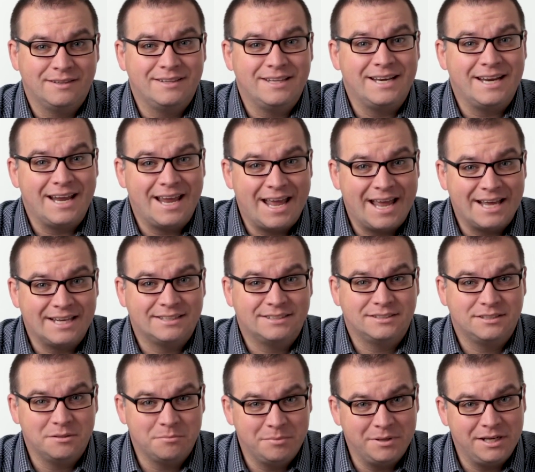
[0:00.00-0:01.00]
then it has
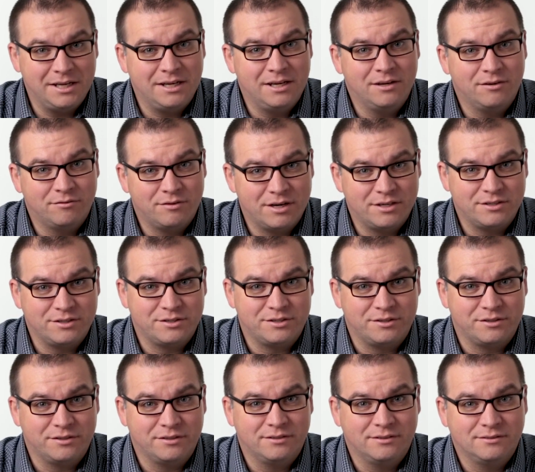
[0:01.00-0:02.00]
to be
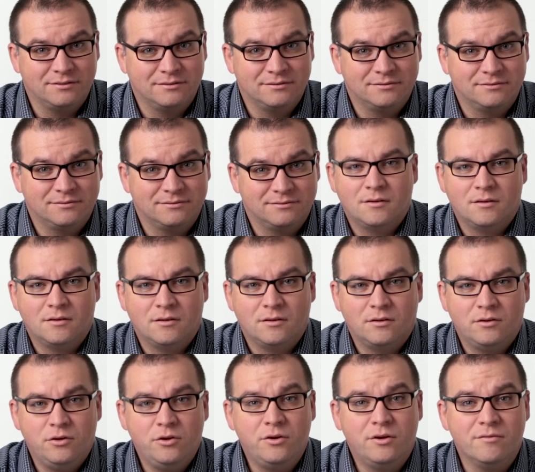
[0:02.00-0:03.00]
registered.
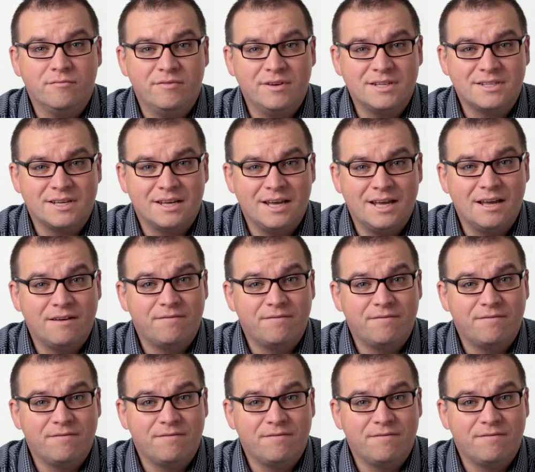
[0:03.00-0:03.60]
You can visit